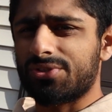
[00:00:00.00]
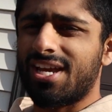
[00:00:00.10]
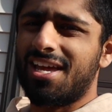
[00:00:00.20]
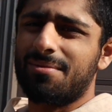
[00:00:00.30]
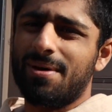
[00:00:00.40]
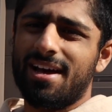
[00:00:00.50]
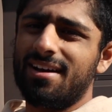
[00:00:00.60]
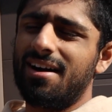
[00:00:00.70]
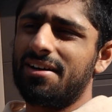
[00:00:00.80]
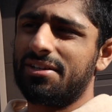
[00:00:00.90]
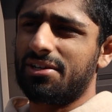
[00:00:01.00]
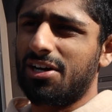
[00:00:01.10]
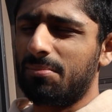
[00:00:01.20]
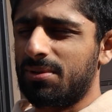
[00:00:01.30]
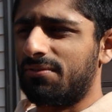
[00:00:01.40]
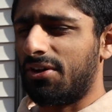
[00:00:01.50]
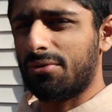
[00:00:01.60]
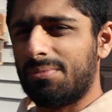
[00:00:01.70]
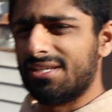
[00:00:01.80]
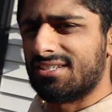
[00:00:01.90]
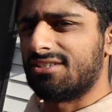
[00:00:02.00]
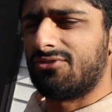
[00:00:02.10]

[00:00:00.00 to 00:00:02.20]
tank back on and a couple of other pieces,